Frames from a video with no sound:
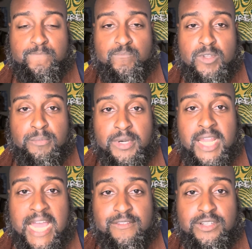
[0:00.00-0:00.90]
But
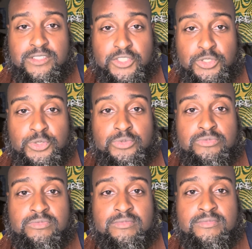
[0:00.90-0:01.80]
I have a due
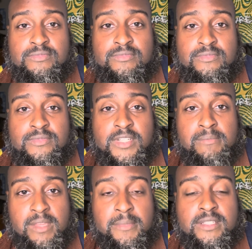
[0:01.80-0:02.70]

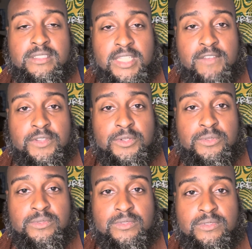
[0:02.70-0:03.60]
commitment to give
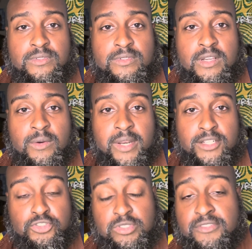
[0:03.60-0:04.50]
you what I
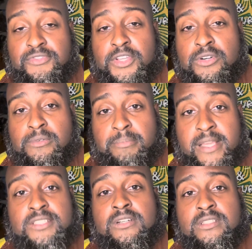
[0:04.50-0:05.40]
truly feel
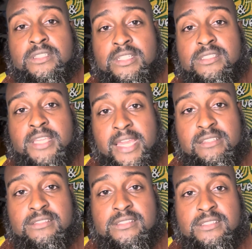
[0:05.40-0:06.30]
based on this
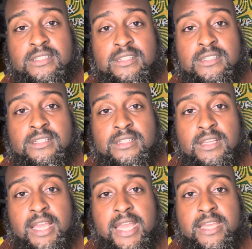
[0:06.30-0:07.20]
case
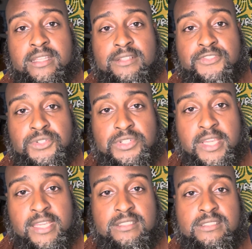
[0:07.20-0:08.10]
and future
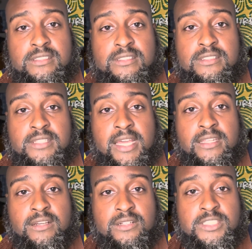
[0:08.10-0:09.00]
cases
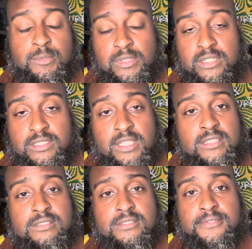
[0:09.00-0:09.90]
that are similar to
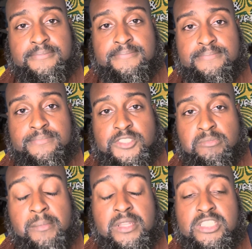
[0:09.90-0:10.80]
this. So
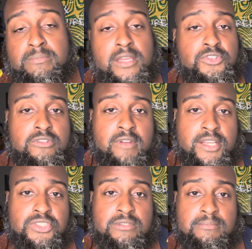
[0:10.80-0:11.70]
maybe this is my new
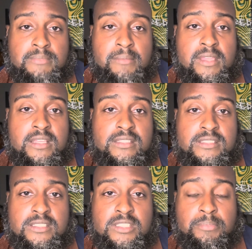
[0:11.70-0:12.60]
direction. Maybe
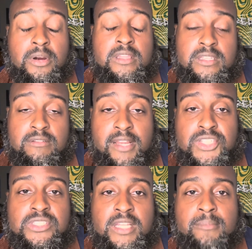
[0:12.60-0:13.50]
it's just a part of the
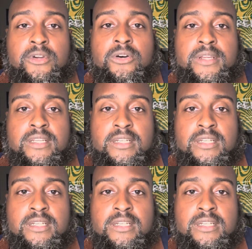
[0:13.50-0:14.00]
direction that I'm going.